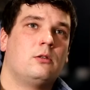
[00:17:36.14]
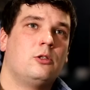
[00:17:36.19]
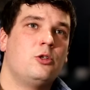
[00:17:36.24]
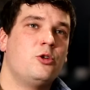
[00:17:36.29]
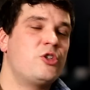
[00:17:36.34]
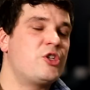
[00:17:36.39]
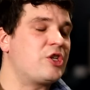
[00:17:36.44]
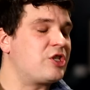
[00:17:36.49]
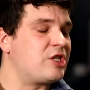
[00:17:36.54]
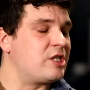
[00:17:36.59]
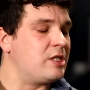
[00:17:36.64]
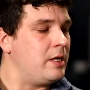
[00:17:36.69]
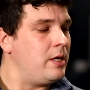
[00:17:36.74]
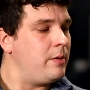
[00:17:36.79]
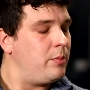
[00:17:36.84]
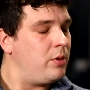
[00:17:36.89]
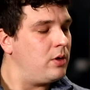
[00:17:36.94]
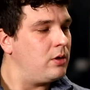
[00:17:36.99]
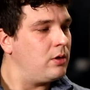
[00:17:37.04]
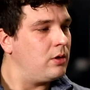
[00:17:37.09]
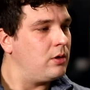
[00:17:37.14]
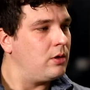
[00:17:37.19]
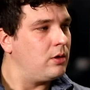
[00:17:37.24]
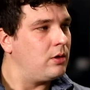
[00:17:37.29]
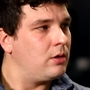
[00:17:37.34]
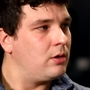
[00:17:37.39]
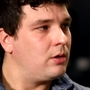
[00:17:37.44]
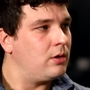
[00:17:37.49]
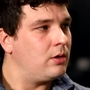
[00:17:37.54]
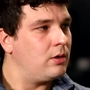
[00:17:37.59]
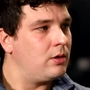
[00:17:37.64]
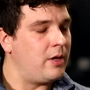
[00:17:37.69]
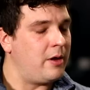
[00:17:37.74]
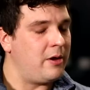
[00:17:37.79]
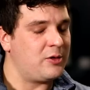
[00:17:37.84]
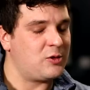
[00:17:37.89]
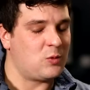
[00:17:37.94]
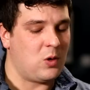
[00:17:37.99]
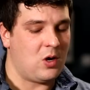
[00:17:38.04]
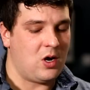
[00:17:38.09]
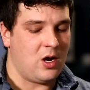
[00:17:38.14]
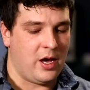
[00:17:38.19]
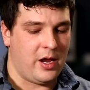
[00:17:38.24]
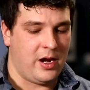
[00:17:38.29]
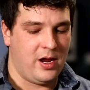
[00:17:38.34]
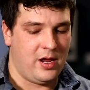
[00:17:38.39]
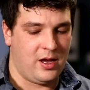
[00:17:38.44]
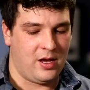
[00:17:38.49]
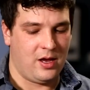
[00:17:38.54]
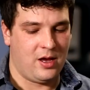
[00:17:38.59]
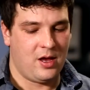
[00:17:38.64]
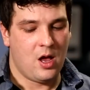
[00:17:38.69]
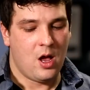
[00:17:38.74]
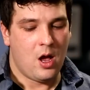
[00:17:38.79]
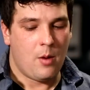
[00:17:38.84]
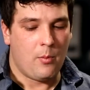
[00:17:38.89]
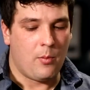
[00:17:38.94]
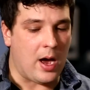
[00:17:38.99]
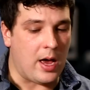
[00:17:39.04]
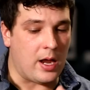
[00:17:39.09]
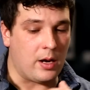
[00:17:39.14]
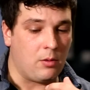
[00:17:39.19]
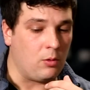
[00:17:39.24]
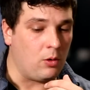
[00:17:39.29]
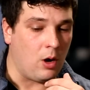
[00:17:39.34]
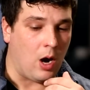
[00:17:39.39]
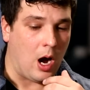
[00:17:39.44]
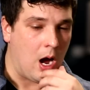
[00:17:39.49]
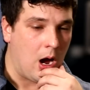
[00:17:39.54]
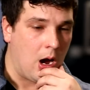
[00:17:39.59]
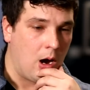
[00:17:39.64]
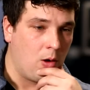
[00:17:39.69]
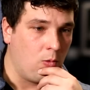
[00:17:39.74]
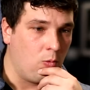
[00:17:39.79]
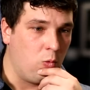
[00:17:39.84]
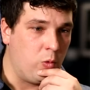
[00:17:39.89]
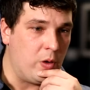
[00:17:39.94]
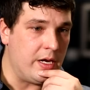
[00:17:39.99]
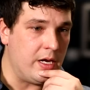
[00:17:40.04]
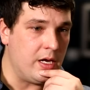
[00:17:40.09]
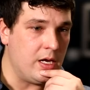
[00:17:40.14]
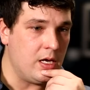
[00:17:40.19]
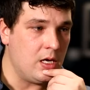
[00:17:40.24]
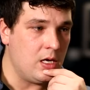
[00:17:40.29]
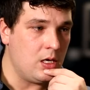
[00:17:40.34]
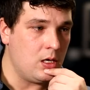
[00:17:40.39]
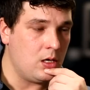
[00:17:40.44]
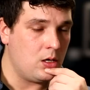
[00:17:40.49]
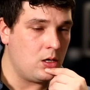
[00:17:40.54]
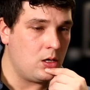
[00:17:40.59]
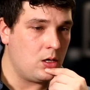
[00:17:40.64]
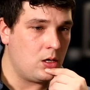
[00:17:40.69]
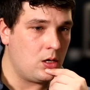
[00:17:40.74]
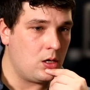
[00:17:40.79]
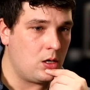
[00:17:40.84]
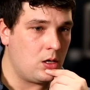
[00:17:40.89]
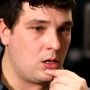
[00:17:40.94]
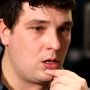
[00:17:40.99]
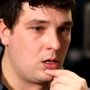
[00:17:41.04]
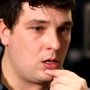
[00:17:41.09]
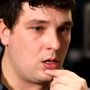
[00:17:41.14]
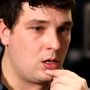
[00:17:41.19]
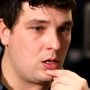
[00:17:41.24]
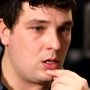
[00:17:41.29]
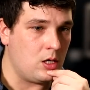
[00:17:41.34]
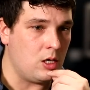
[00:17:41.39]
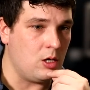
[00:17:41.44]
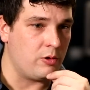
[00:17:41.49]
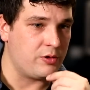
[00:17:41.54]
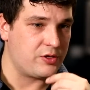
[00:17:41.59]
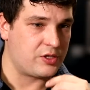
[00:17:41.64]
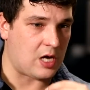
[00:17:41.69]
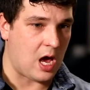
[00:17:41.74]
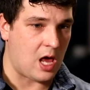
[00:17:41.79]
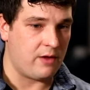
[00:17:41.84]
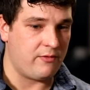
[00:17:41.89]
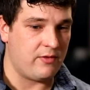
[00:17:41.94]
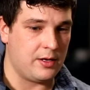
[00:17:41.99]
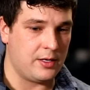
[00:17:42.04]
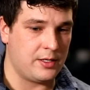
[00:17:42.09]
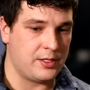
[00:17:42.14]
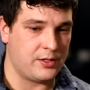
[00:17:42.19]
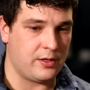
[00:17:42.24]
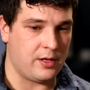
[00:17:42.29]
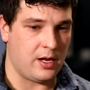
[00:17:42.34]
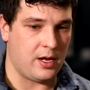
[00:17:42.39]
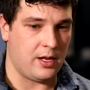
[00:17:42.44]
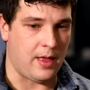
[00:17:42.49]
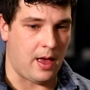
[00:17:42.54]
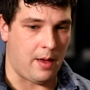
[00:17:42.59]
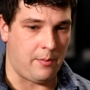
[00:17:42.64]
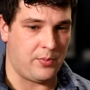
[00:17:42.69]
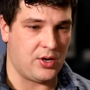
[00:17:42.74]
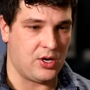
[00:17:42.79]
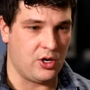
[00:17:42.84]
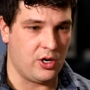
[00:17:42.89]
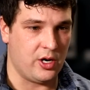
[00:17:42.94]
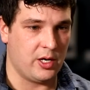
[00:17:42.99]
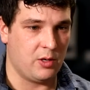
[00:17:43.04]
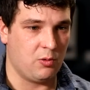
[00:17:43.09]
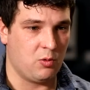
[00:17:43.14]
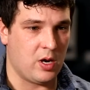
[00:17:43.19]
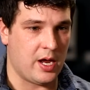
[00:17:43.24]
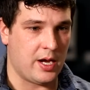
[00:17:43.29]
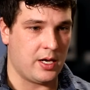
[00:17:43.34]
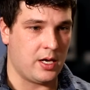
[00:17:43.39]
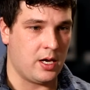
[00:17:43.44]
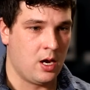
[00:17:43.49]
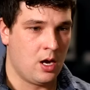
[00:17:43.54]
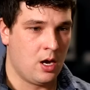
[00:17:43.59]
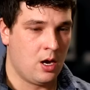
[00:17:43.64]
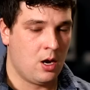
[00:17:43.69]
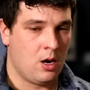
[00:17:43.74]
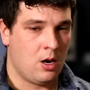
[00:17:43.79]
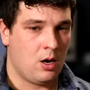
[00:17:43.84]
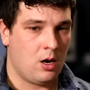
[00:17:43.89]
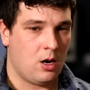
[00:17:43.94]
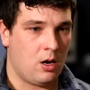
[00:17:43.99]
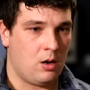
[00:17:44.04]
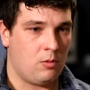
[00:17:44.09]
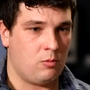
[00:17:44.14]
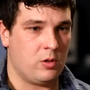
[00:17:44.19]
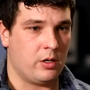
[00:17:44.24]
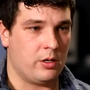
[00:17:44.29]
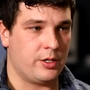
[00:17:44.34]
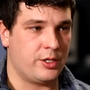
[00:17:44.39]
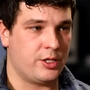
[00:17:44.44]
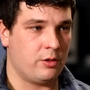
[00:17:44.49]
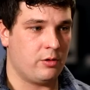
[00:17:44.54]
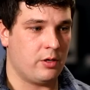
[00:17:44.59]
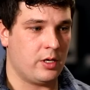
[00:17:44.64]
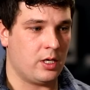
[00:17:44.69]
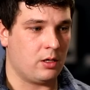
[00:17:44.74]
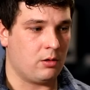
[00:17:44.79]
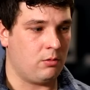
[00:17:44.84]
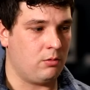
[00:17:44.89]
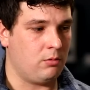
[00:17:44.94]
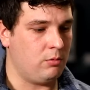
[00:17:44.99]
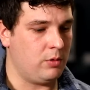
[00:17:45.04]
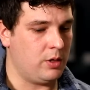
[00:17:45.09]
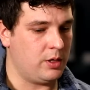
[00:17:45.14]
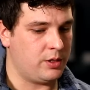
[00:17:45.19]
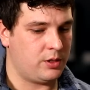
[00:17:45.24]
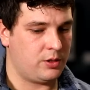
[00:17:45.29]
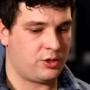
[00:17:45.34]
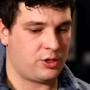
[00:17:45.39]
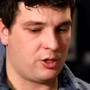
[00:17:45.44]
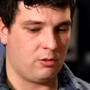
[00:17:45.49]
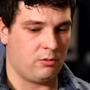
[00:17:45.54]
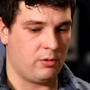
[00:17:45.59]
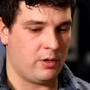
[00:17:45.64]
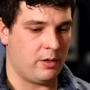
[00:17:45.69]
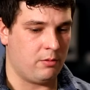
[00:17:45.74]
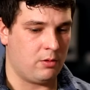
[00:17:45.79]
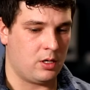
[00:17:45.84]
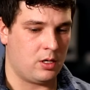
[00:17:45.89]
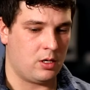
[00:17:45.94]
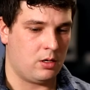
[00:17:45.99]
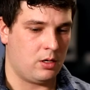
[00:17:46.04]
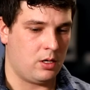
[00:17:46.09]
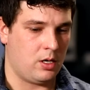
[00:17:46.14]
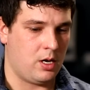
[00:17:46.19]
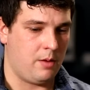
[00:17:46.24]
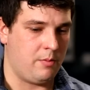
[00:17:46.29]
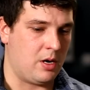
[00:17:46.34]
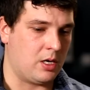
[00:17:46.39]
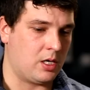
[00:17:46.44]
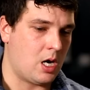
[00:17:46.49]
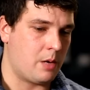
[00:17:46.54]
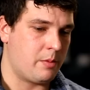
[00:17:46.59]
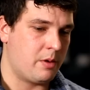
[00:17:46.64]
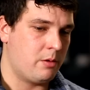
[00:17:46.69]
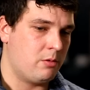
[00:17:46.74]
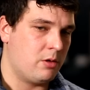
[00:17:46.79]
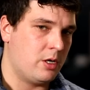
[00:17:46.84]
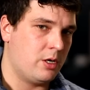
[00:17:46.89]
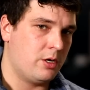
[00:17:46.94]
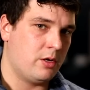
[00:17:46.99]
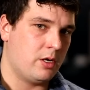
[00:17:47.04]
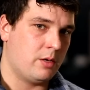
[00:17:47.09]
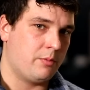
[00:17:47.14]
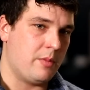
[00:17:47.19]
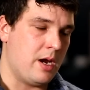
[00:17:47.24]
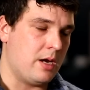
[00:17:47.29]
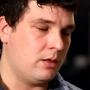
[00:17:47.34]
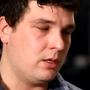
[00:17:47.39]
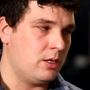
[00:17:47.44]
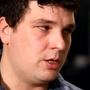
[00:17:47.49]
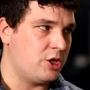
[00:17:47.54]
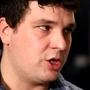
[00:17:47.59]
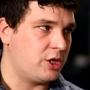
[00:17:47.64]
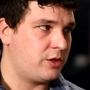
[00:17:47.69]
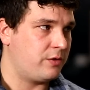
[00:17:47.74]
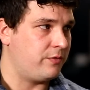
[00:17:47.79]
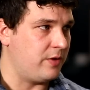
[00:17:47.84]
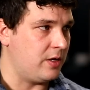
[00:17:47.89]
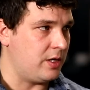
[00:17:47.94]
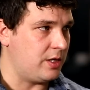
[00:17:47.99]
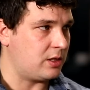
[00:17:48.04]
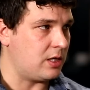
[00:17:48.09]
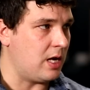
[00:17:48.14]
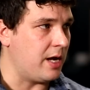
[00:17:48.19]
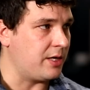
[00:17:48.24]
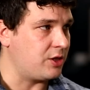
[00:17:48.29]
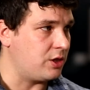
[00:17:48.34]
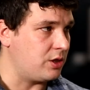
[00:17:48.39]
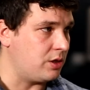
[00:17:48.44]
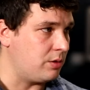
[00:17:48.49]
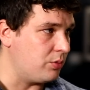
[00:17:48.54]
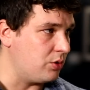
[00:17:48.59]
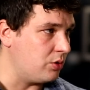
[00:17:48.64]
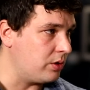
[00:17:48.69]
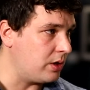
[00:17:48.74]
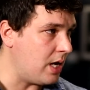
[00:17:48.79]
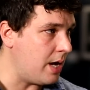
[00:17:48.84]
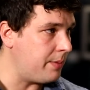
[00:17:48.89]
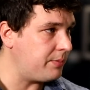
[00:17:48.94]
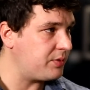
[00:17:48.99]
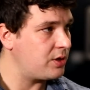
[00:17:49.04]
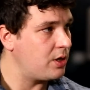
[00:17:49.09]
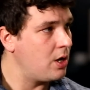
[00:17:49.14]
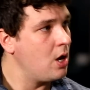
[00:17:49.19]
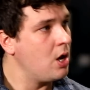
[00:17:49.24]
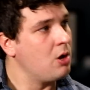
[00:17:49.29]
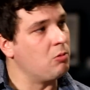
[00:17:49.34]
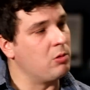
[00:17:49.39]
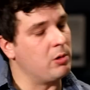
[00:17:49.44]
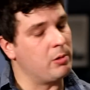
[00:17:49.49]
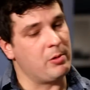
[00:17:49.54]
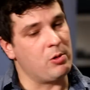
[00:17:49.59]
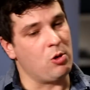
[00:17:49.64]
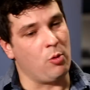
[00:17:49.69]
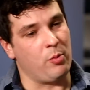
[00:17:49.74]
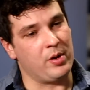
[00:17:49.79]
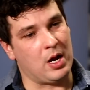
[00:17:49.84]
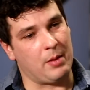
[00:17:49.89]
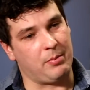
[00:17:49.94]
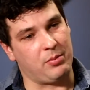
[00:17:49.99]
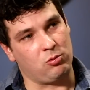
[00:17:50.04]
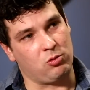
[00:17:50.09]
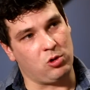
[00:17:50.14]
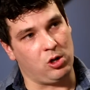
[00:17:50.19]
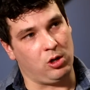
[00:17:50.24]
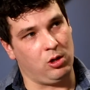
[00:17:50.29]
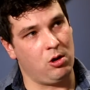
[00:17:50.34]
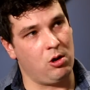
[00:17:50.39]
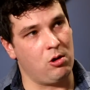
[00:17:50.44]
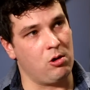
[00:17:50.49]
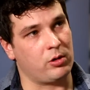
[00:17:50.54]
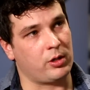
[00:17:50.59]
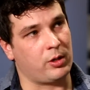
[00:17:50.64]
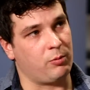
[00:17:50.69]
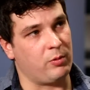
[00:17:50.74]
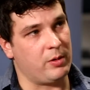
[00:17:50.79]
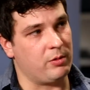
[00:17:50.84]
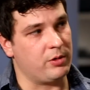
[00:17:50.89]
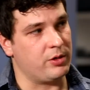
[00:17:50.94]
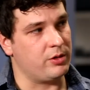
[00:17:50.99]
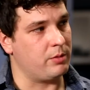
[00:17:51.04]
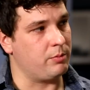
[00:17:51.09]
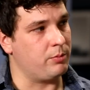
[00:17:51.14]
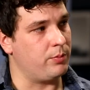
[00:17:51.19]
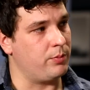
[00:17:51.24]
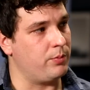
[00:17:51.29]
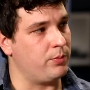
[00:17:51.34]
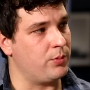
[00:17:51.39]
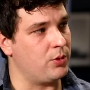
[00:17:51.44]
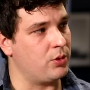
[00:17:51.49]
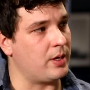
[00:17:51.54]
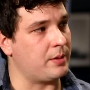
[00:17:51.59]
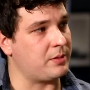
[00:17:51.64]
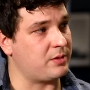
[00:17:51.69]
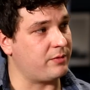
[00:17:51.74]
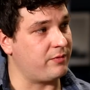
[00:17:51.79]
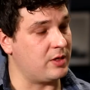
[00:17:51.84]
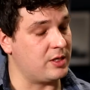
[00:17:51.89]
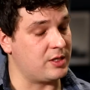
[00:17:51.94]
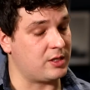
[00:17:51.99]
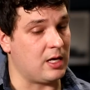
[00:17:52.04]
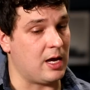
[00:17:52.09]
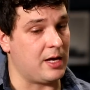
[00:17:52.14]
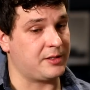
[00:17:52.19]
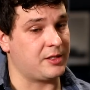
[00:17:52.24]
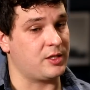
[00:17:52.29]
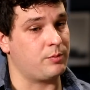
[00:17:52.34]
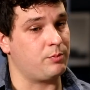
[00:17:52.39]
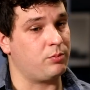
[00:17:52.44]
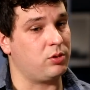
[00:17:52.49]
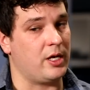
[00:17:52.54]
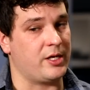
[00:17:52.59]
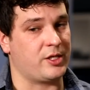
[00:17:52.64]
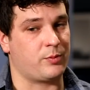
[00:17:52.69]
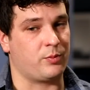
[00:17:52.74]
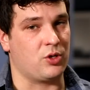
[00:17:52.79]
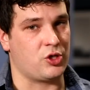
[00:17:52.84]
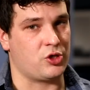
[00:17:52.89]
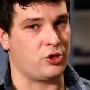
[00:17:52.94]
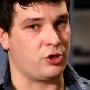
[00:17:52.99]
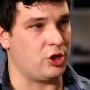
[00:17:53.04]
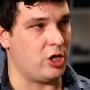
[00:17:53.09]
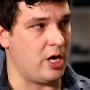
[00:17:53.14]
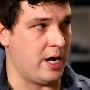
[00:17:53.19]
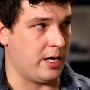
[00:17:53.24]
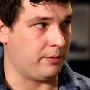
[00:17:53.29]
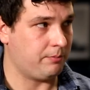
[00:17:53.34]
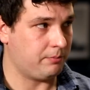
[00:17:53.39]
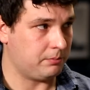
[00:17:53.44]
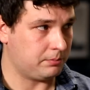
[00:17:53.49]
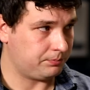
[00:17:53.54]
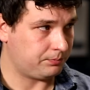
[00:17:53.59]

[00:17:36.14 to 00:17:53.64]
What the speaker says: Losing sleep. That was one. But we, it was kind of in that period when we were in Montgomery, we were doing mainly just fitness classes and boot camps. When we opened up in Royal Oak, we were doing boot camps and fitness classes plus personal training.